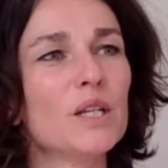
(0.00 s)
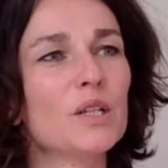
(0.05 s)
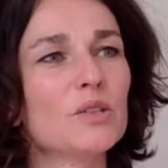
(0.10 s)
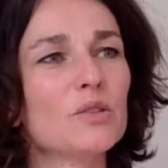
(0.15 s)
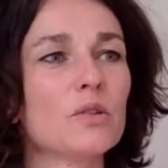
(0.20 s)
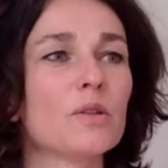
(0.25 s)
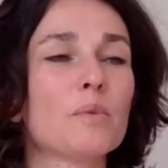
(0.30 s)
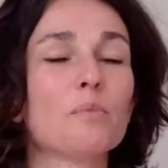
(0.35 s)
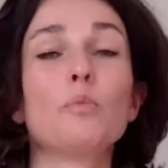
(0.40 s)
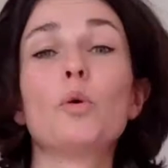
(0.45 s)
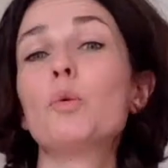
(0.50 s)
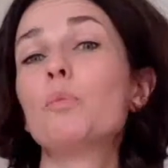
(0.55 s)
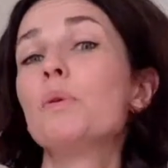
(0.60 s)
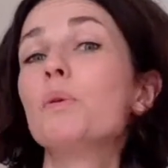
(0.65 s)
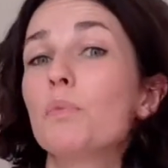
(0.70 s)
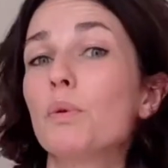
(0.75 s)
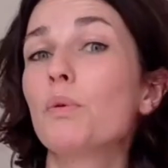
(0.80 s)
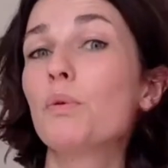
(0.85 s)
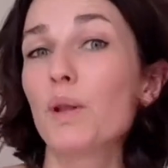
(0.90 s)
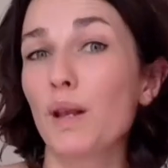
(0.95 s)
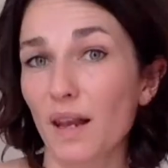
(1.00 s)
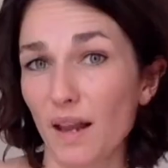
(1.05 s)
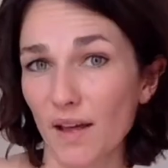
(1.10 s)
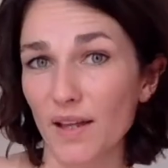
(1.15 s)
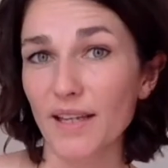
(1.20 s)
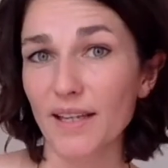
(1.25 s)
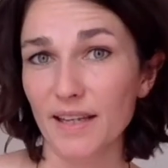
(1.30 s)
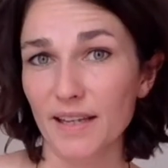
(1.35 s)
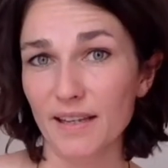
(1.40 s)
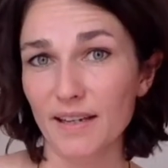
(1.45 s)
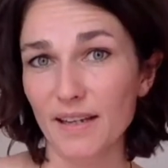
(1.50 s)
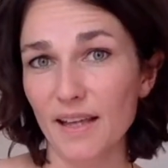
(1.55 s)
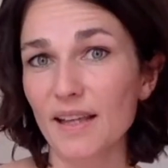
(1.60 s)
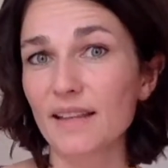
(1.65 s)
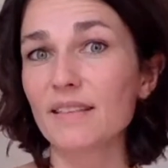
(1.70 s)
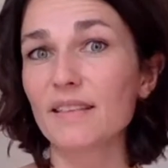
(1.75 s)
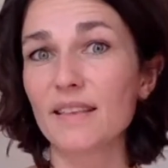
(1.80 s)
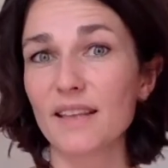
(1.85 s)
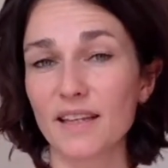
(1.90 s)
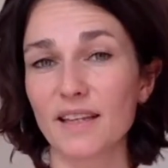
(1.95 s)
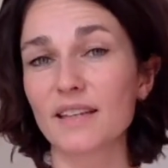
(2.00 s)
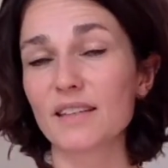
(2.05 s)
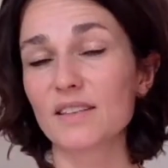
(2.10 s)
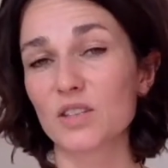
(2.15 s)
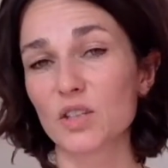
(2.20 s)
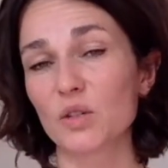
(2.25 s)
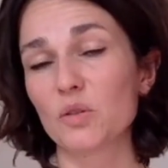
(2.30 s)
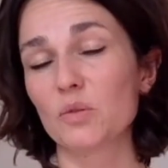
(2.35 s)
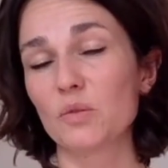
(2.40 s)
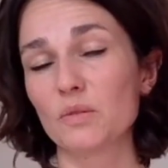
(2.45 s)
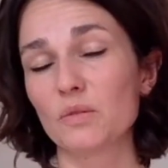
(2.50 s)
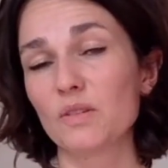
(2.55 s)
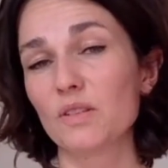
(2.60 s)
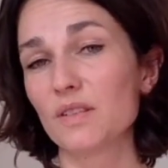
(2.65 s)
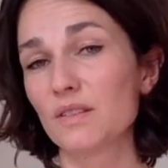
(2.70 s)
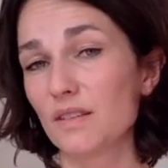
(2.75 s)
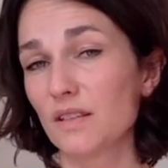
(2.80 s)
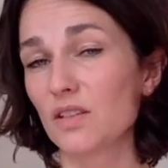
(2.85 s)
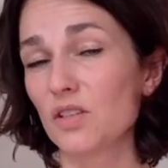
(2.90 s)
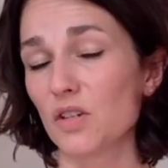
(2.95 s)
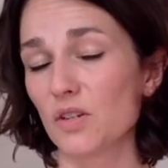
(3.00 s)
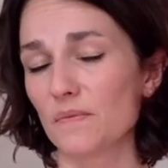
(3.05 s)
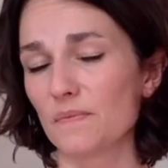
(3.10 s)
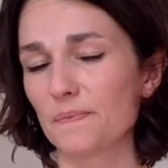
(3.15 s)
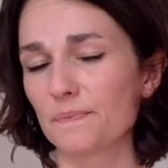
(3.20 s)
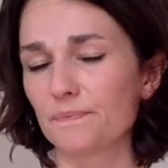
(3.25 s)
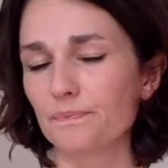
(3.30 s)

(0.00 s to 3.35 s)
so that more people will like it and think it's a good decision.